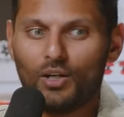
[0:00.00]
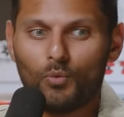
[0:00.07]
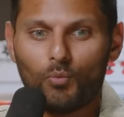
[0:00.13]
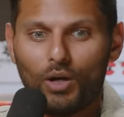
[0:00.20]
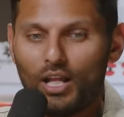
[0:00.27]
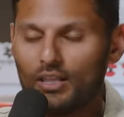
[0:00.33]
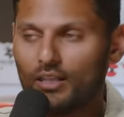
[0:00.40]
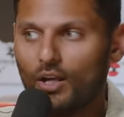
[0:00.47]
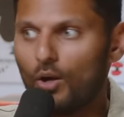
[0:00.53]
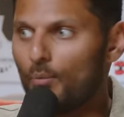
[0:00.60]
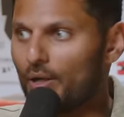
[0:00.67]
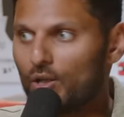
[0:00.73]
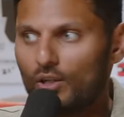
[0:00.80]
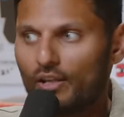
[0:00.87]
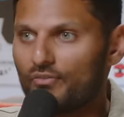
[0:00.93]
well, oh
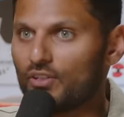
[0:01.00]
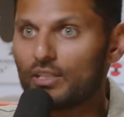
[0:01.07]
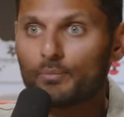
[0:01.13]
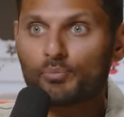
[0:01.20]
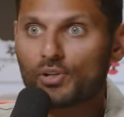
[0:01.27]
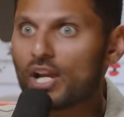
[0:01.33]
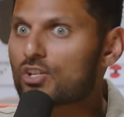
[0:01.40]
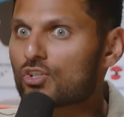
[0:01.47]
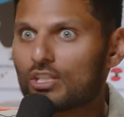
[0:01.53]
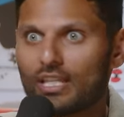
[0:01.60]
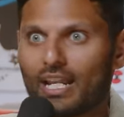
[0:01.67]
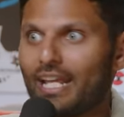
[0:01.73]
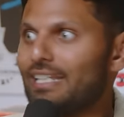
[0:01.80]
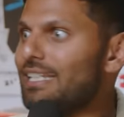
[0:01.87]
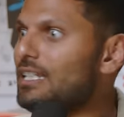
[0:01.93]
my God, I feel the pressure
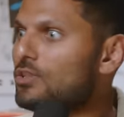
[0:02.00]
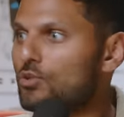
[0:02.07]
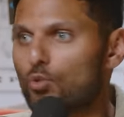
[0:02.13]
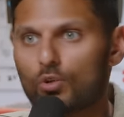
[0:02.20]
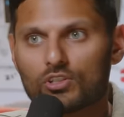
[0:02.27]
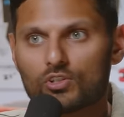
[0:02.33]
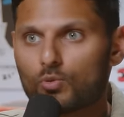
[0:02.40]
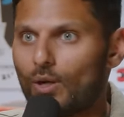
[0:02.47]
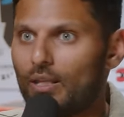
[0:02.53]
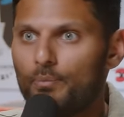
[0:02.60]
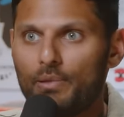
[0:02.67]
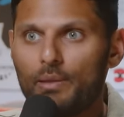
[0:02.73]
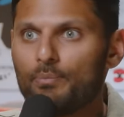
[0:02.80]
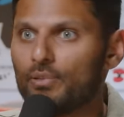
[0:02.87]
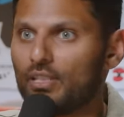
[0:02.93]
that I need to talk to twenty
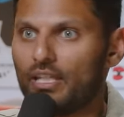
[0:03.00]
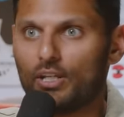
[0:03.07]
people